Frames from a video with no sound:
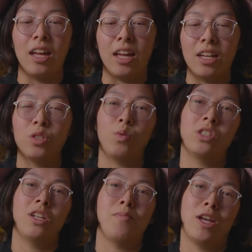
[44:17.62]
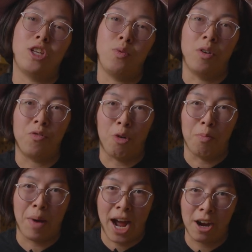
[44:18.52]
is what's gonna make you an
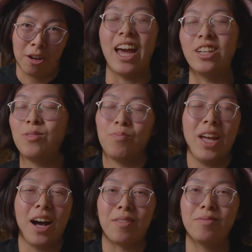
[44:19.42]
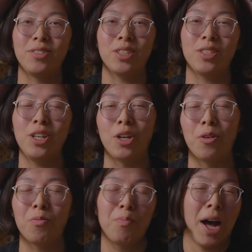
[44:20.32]
informed buyer. And yeah, just, you
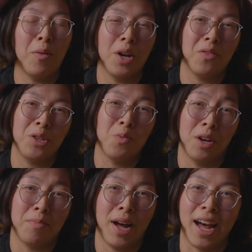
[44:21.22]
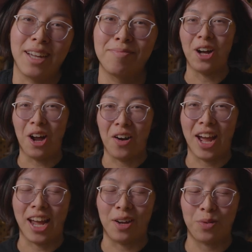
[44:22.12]
know, buy whatever you wanna buy. All
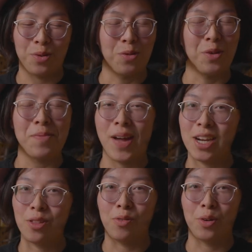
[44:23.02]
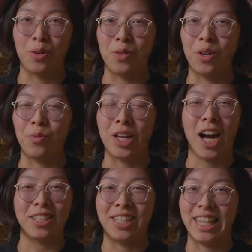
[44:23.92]
right, we made it through. We
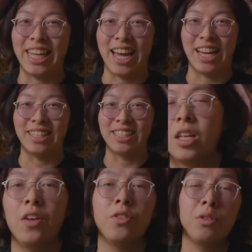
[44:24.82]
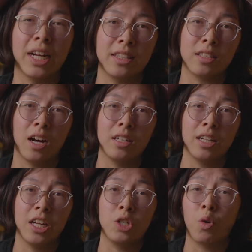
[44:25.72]
got to the end. If you like this
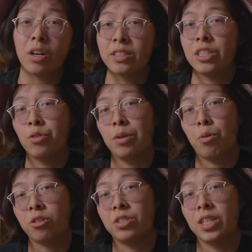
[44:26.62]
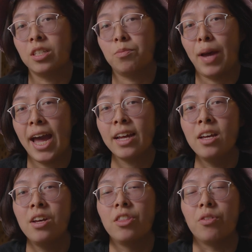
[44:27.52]
content and you are considering purchasing this bag,
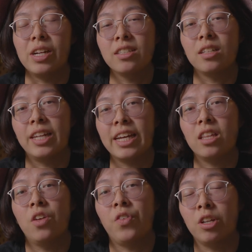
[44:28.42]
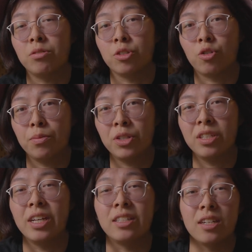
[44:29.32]
there is a link in the video
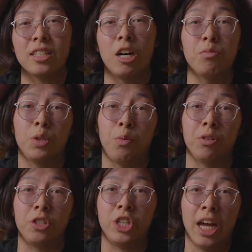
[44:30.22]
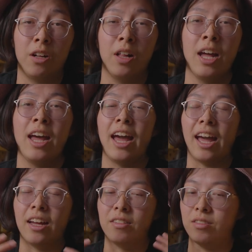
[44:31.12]
description. It does help support the channel.
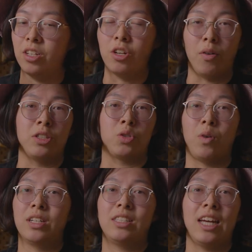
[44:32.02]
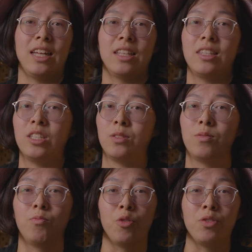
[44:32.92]
And you know, I just wanna say that
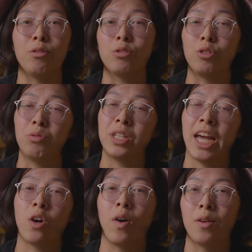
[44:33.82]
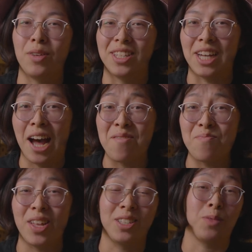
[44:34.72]
these reviews do take quite a bit of
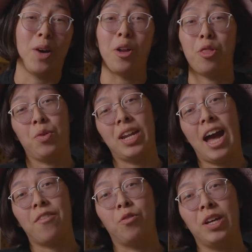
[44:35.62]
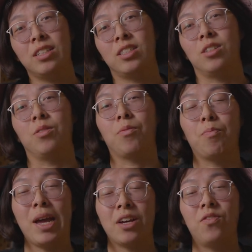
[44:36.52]
time. It's about 3.5 weeks to
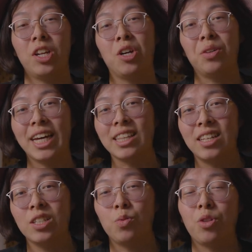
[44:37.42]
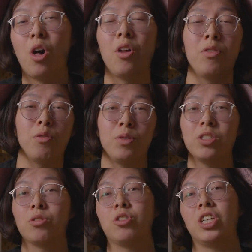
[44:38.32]
make a video like this with all of the
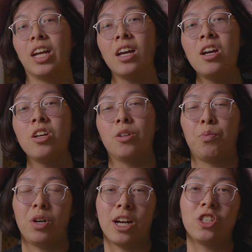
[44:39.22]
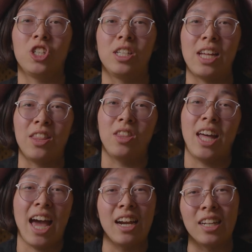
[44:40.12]
researching, the production, and then
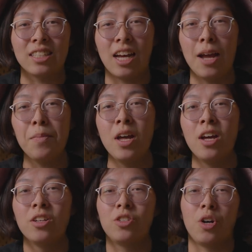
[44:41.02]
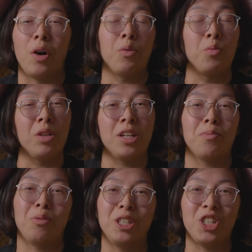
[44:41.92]
the editing time. So I would really
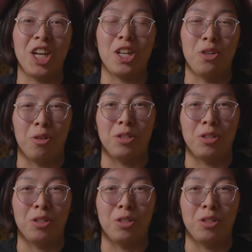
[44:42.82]
appreciate your